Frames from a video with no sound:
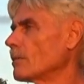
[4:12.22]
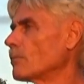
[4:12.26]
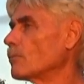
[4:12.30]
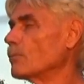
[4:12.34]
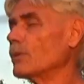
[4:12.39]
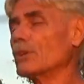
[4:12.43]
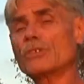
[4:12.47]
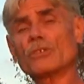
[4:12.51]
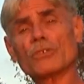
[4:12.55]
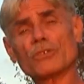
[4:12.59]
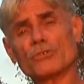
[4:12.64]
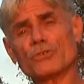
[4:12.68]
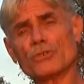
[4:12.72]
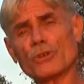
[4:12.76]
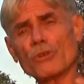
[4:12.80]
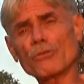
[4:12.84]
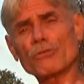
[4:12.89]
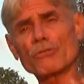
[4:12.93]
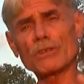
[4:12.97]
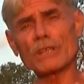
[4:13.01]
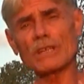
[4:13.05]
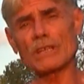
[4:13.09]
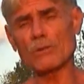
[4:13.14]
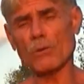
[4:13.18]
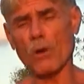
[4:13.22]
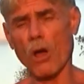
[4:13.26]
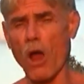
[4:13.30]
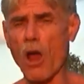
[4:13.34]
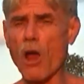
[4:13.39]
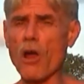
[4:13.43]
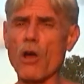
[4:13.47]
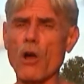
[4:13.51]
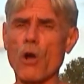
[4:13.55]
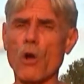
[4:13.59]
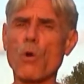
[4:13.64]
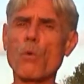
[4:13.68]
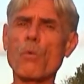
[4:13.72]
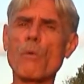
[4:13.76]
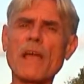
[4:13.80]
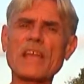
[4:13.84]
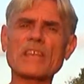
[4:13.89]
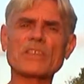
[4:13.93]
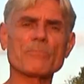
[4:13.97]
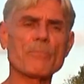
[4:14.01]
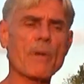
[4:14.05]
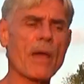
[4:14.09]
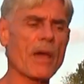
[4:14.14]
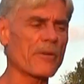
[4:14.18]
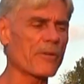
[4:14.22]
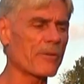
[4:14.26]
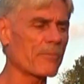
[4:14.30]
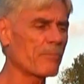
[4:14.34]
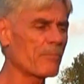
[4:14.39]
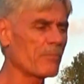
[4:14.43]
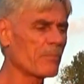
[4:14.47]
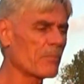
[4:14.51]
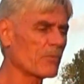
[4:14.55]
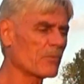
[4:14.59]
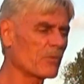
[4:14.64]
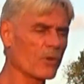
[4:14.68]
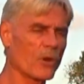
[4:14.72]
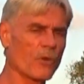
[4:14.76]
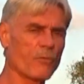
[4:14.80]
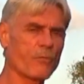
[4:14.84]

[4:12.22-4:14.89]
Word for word: which is usually our own waste matter. So